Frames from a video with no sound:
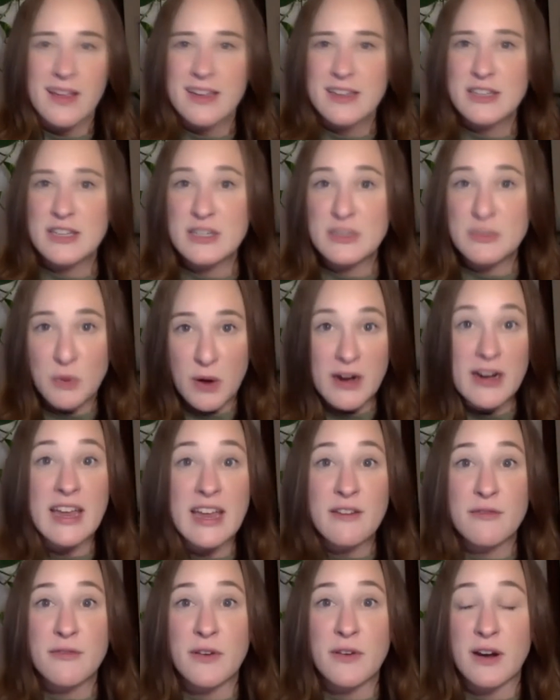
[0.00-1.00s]
just
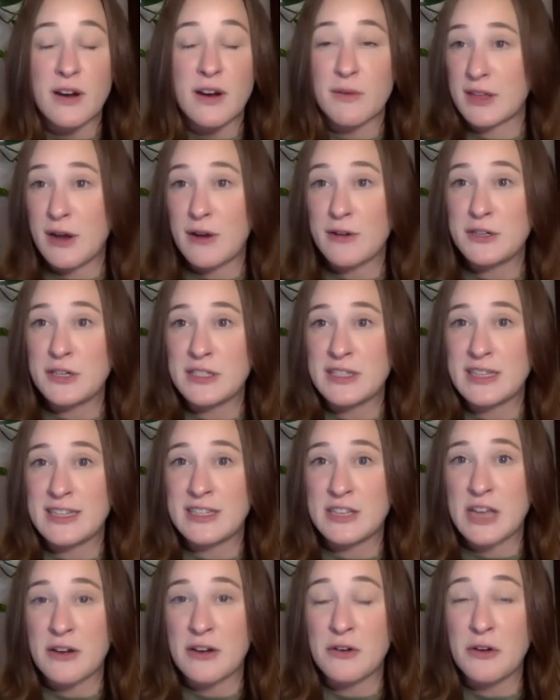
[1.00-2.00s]
working with coaches in
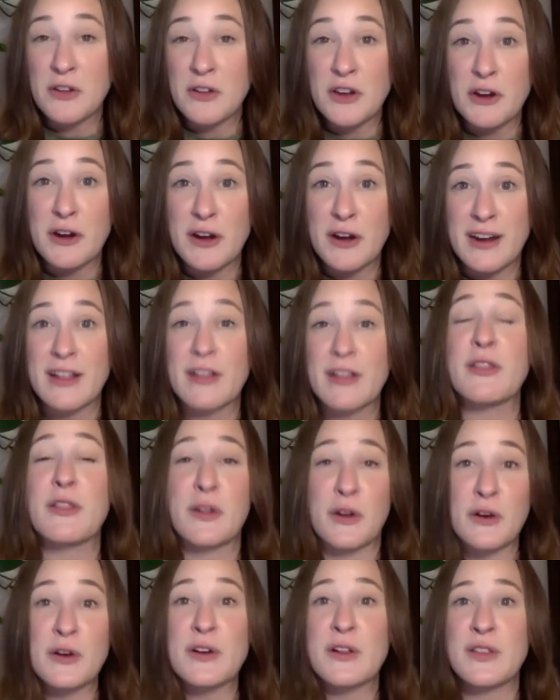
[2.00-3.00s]
general, you're going to
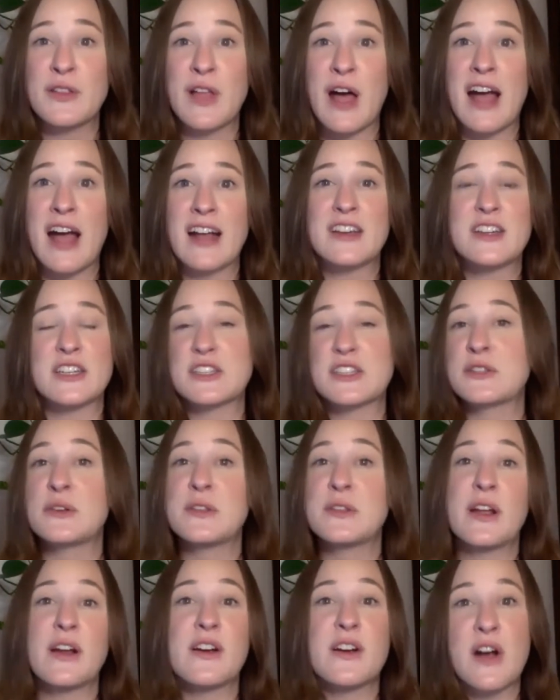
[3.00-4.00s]
learn a lot just
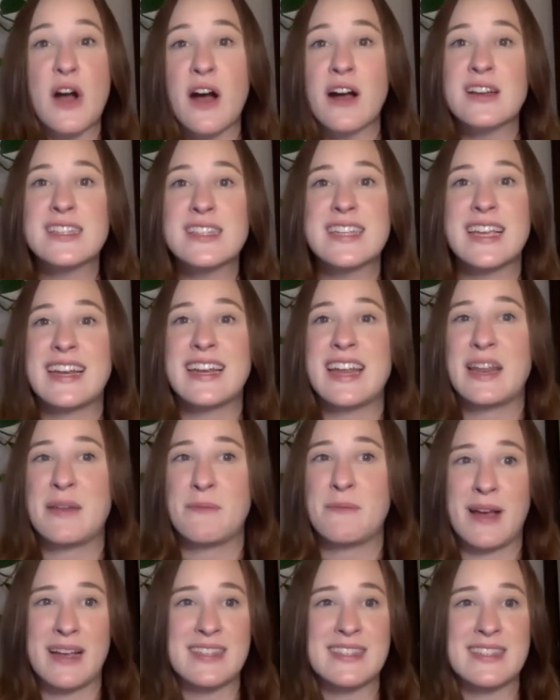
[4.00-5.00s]
through their content
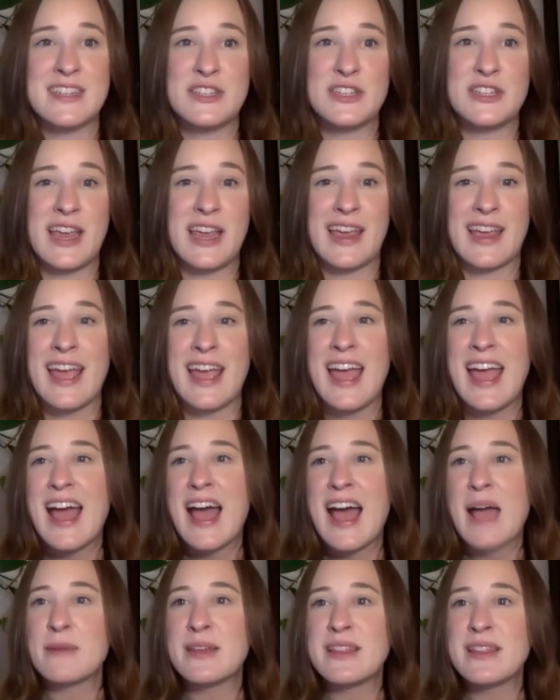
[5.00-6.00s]
and messaging.
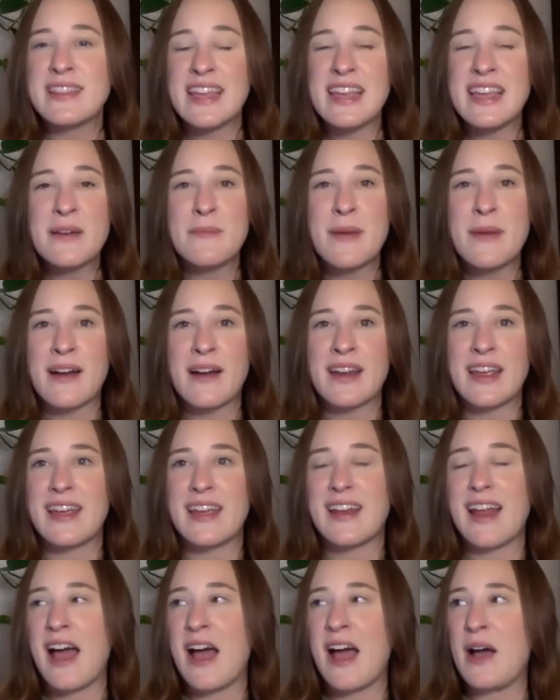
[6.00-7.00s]
I mean, think about
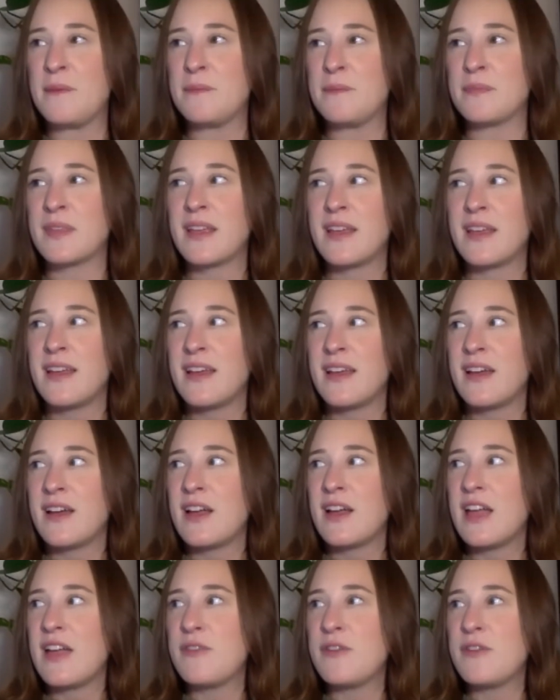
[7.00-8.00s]
it.
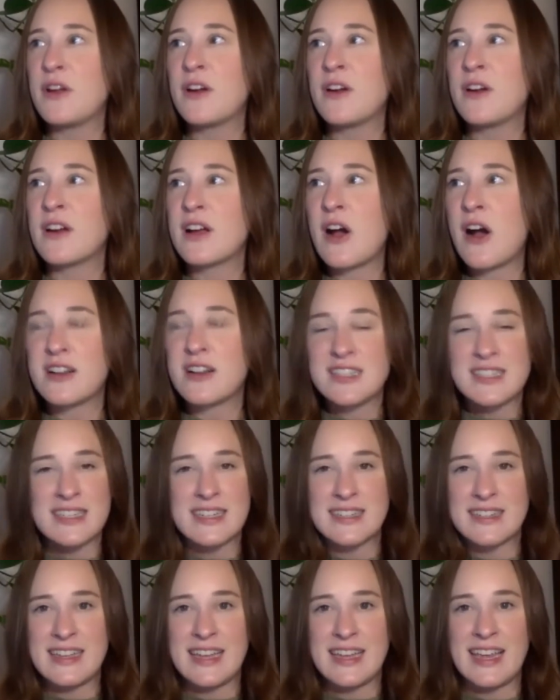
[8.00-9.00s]
If you're
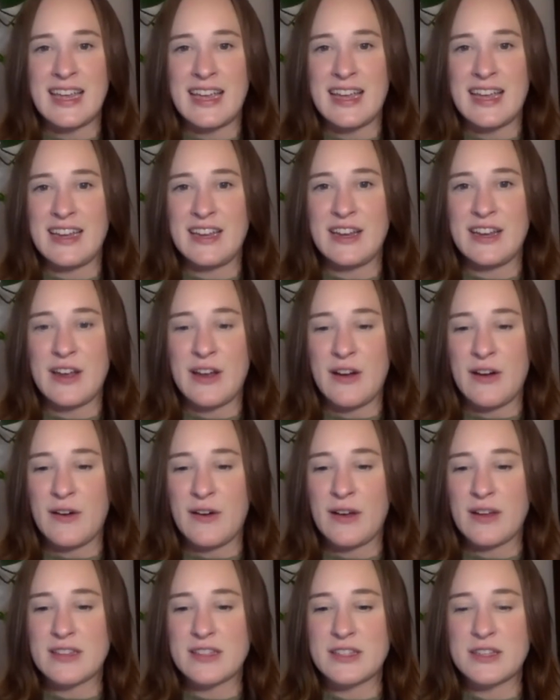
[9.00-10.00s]
constantly,
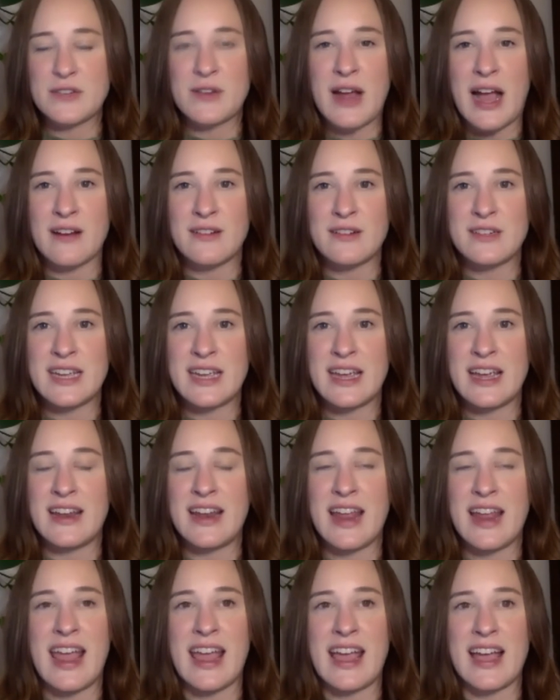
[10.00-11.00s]

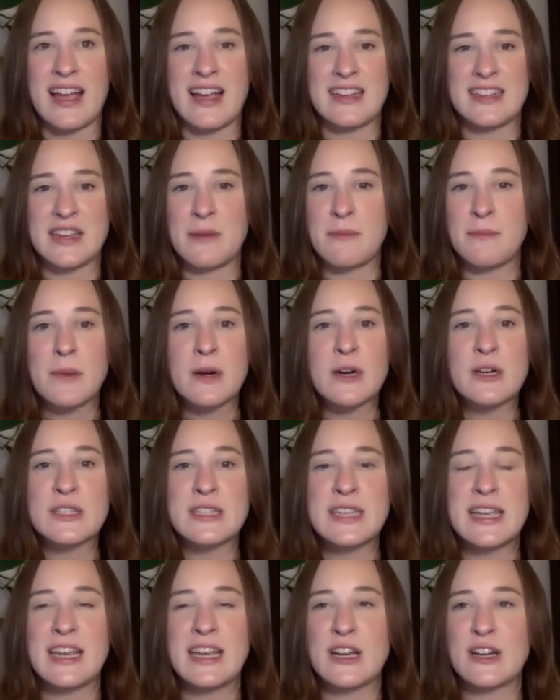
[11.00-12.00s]
surrounded and
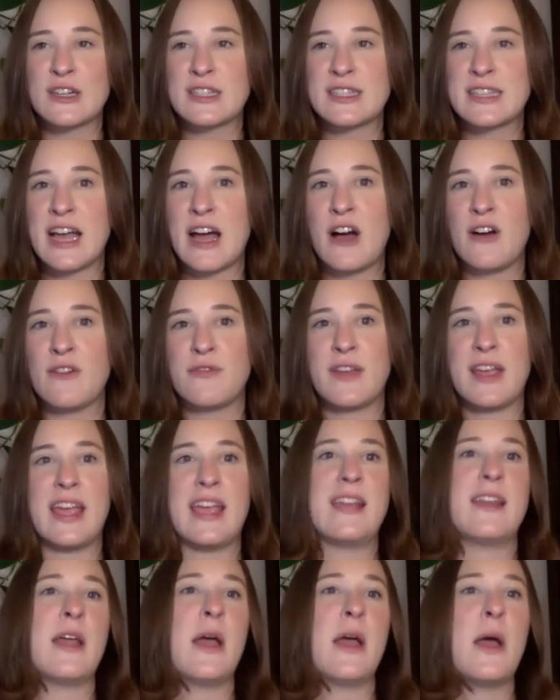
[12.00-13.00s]
immersing yourself
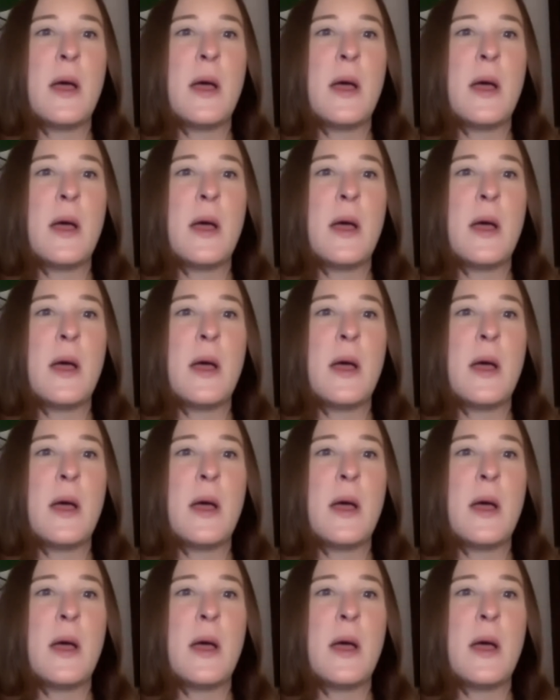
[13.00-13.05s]
in